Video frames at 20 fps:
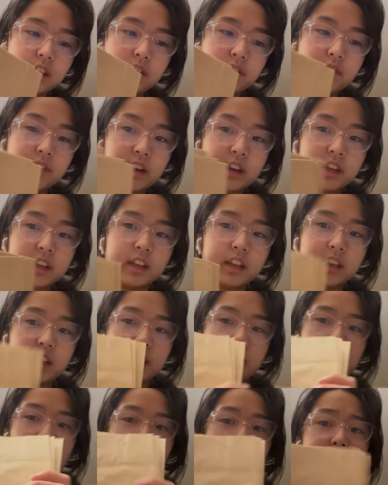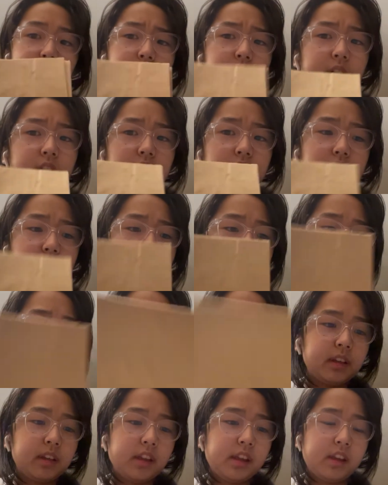right? And I want to
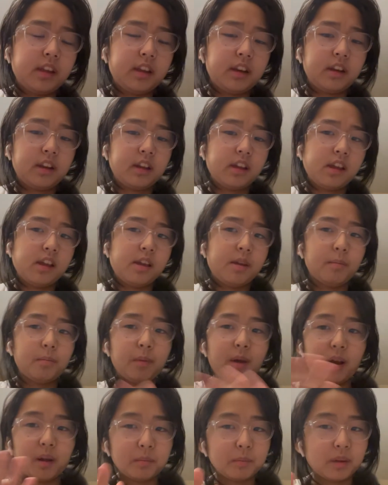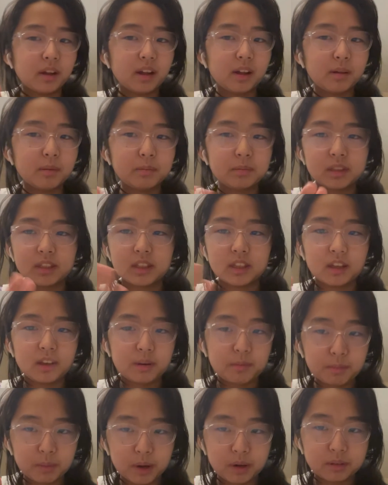put in pom-poms
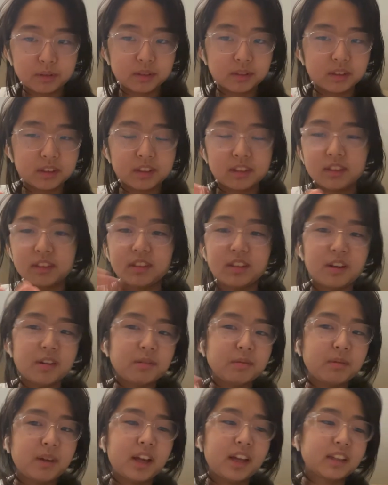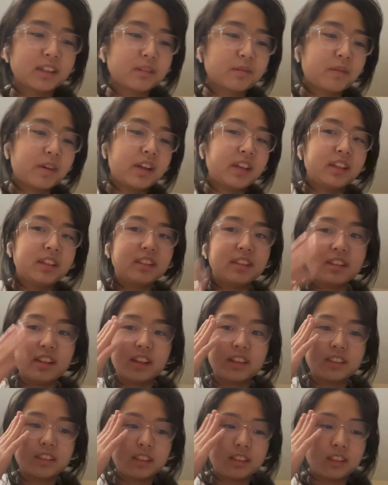and bows. Don't ask why.
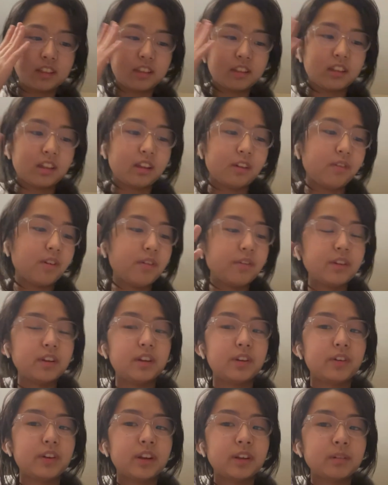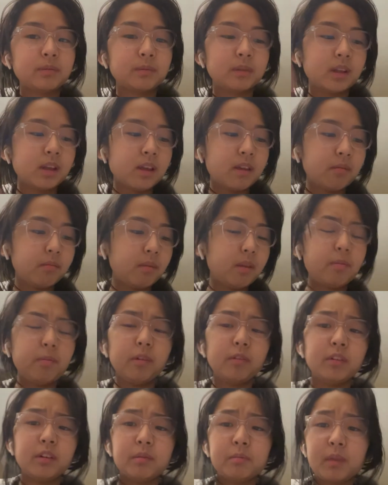That's just like what we're doing. Maybe
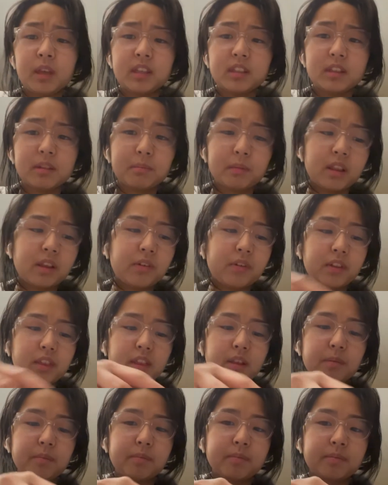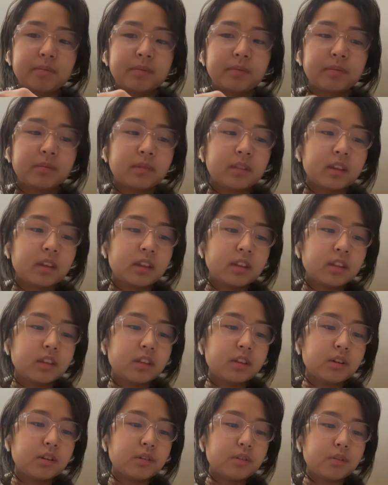we'll make something with them.
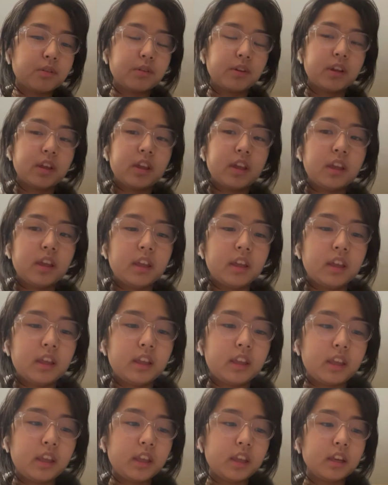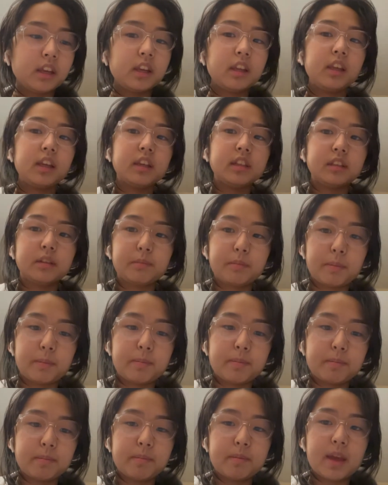So in each
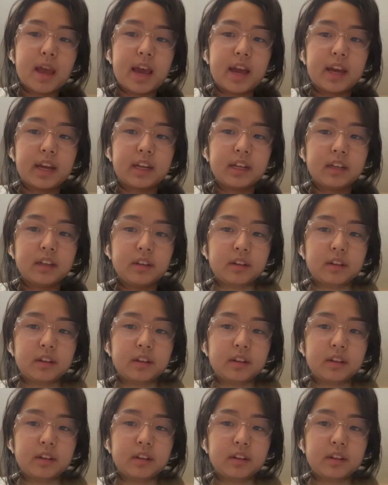bag